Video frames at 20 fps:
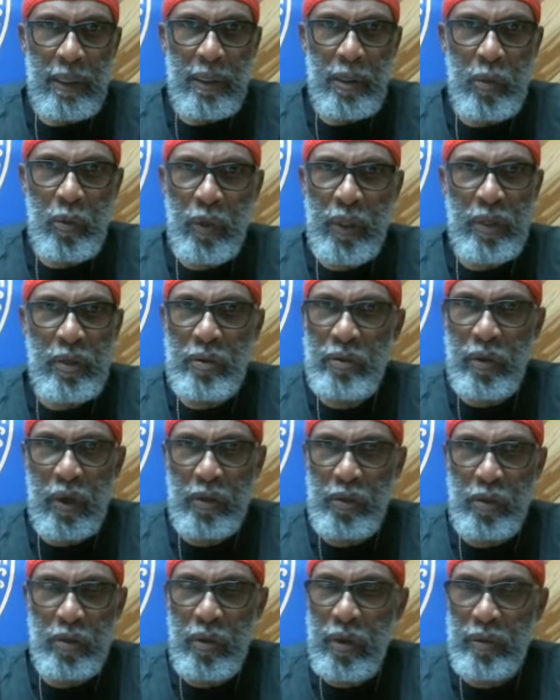You would you
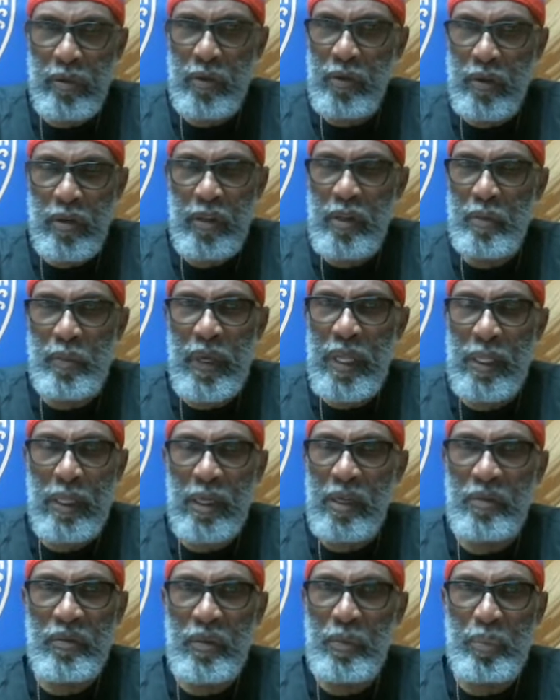because you you couldn't have been
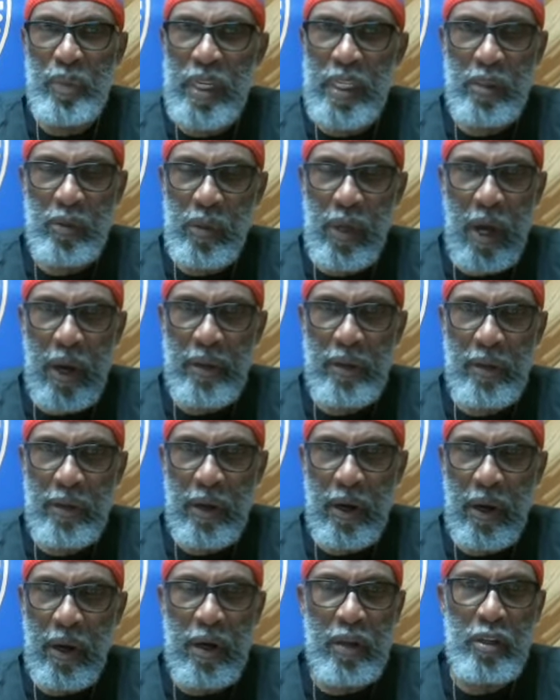looking for peace without your
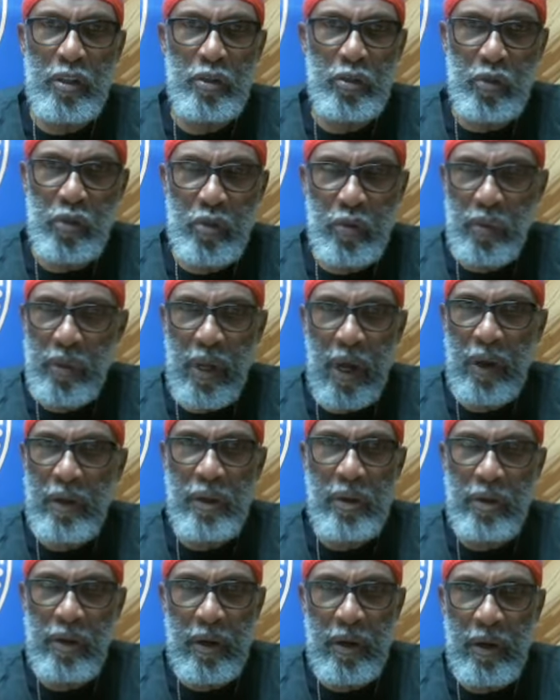heart, or truth without
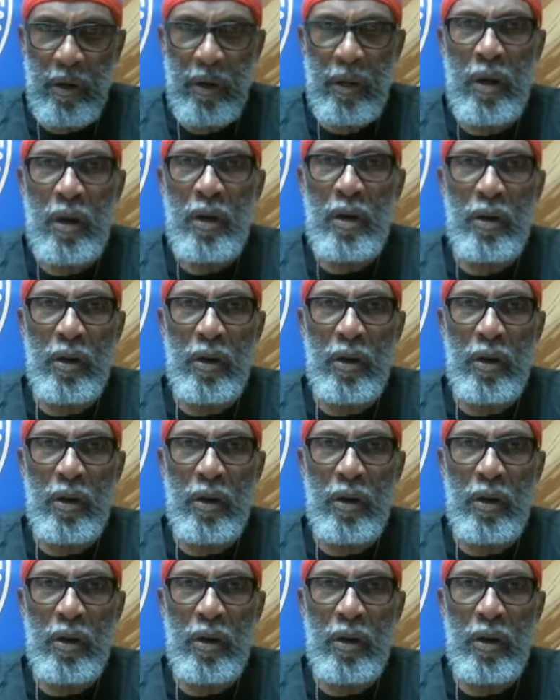your heart,